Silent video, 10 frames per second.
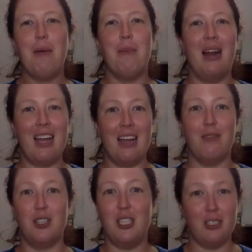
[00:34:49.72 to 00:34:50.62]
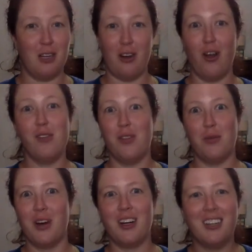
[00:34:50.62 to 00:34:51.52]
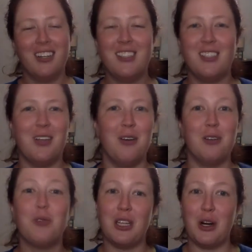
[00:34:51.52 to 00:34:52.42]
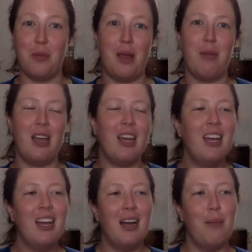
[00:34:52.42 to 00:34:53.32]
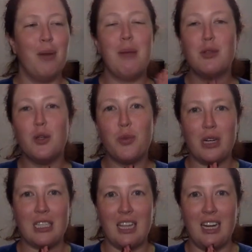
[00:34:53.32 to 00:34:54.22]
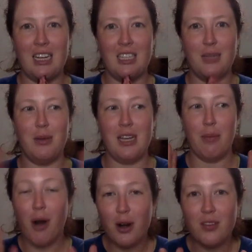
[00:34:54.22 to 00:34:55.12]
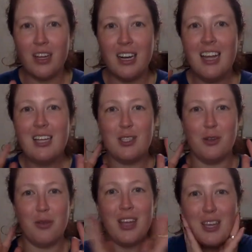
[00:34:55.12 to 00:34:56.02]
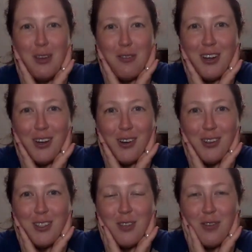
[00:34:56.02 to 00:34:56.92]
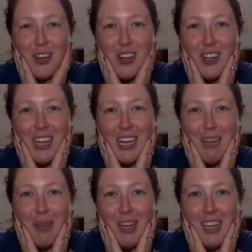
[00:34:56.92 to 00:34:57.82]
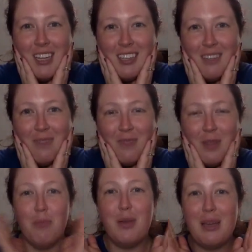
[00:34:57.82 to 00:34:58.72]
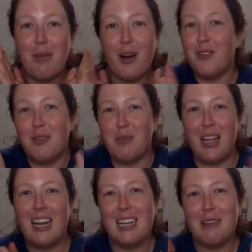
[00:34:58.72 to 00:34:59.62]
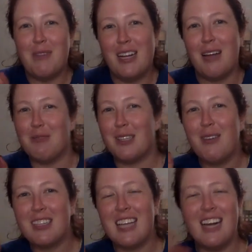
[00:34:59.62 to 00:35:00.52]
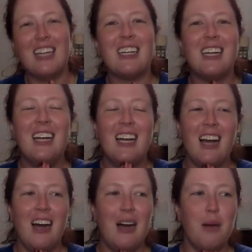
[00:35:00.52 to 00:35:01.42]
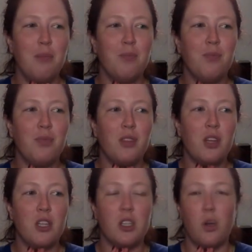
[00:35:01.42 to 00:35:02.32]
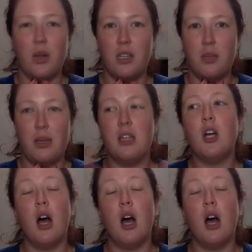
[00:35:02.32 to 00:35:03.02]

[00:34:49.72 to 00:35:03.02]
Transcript: but she's done all of the work. So it's really her baby. But I'm super excited to be a part of it. So thank you, girls, for letting me be part of the planning committee. I'm so excited. There's going to be,